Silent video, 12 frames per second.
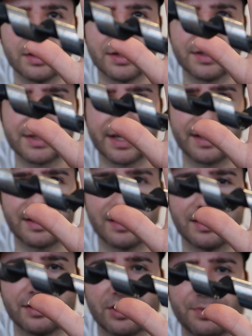it's like
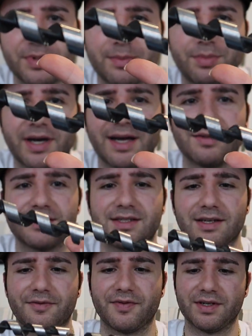a little bit of brown
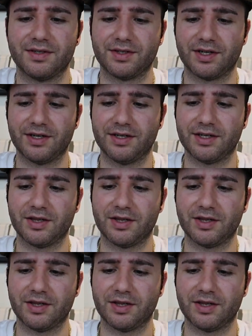stuff and dirt.